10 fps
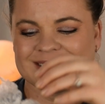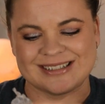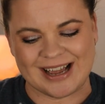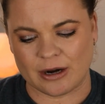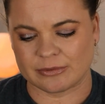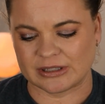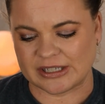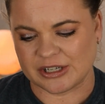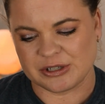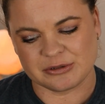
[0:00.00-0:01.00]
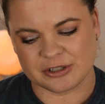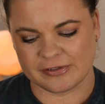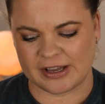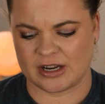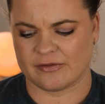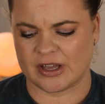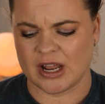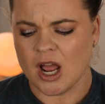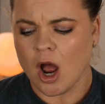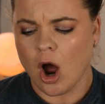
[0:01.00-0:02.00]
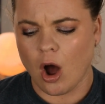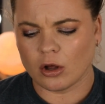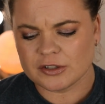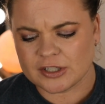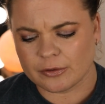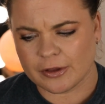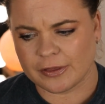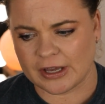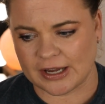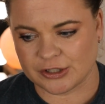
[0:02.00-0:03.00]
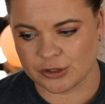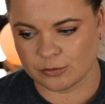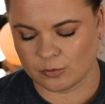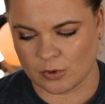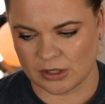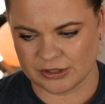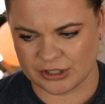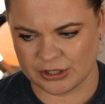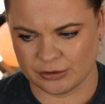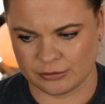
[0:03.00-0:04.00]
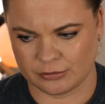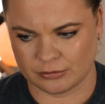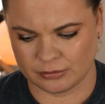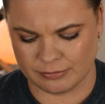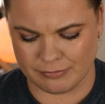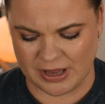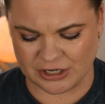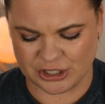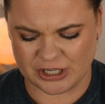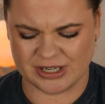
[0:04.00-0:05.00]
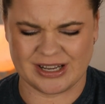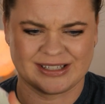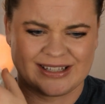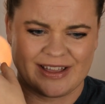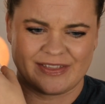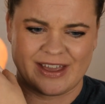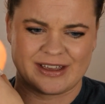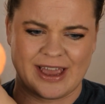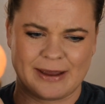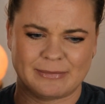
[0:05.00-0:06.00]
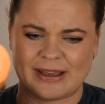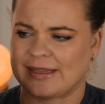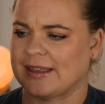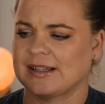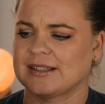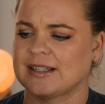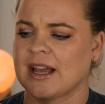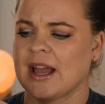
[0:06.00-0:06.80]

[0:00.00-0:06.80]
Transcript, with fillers: Not really a huge fan of it. Also, the thing I do want to mention is that they came like this,